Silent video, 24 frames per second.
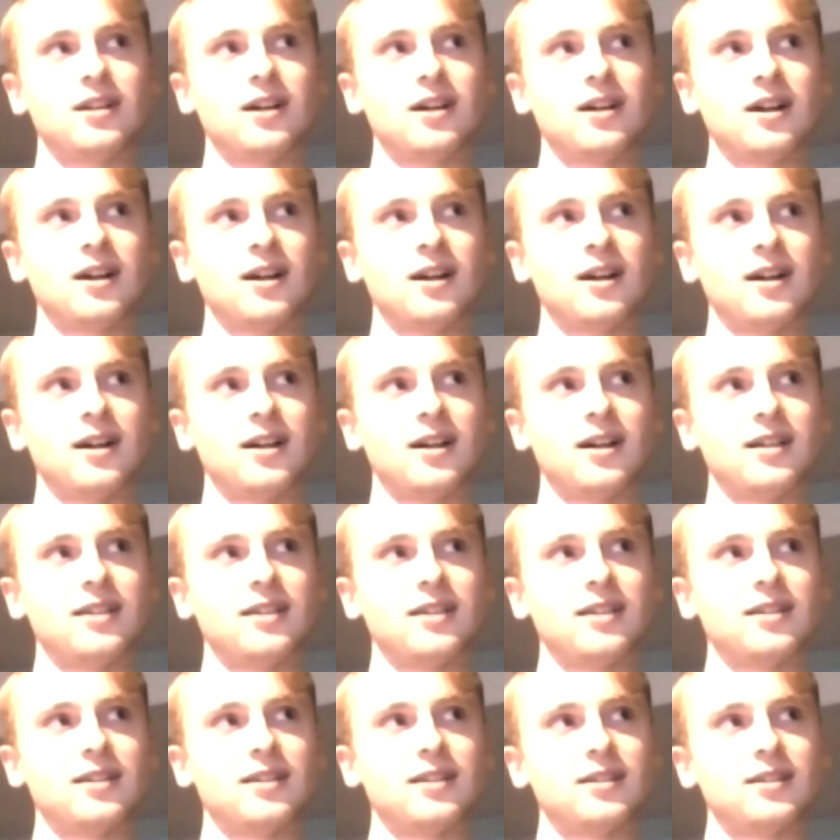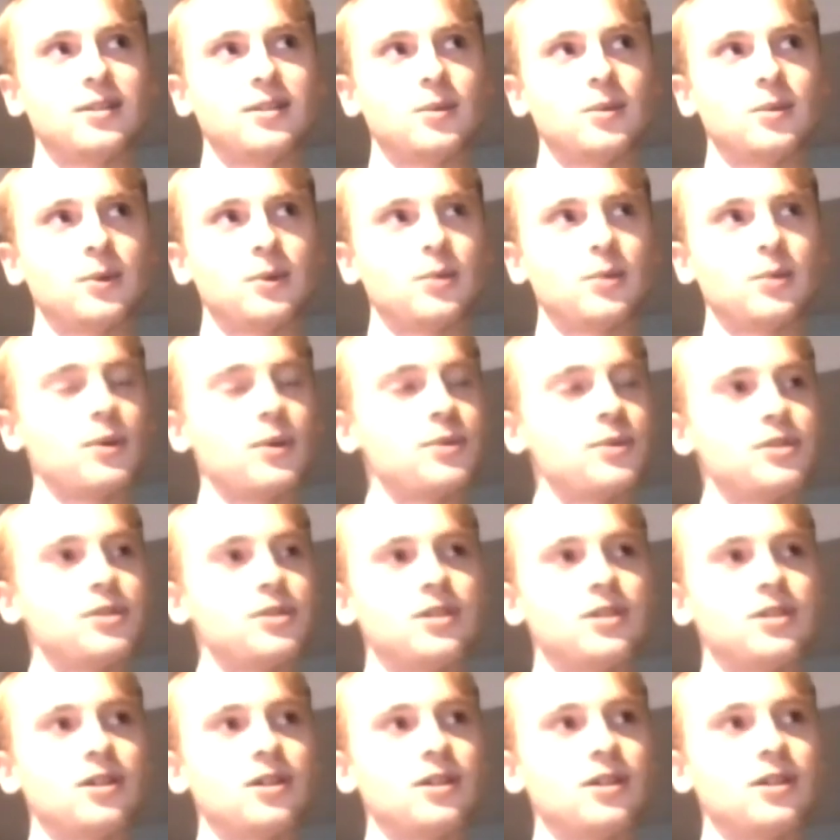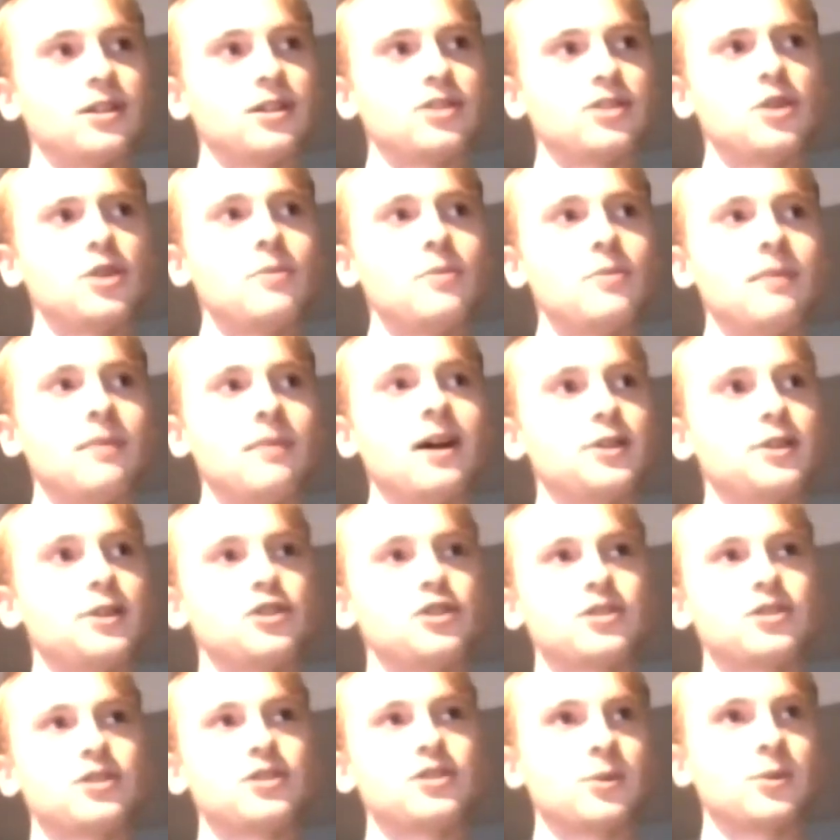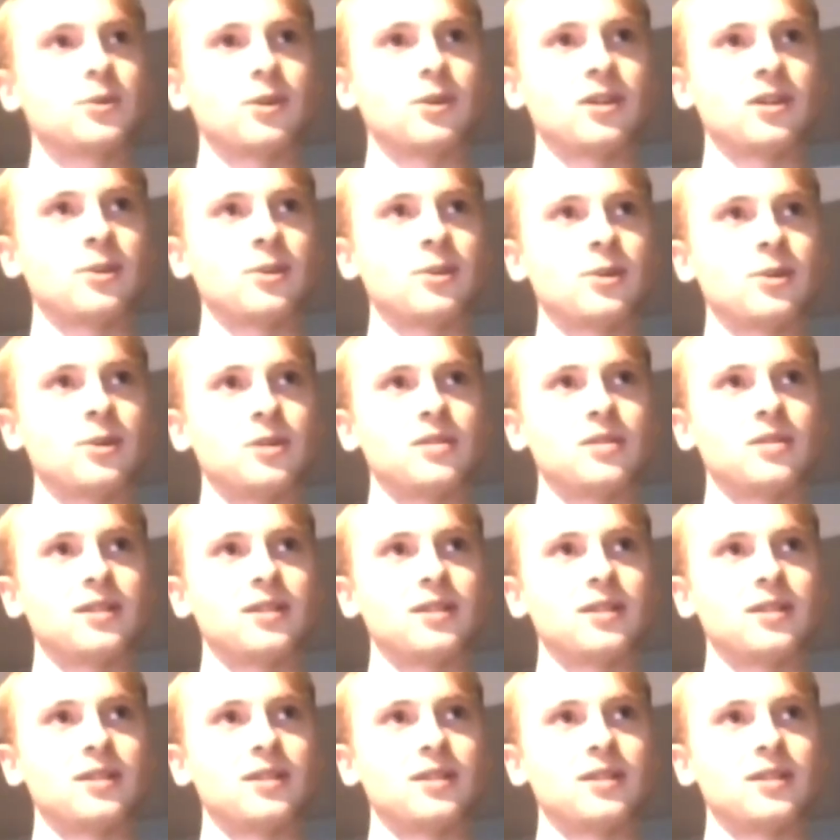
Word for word: uh, what would you call it? Too much, quote unquote.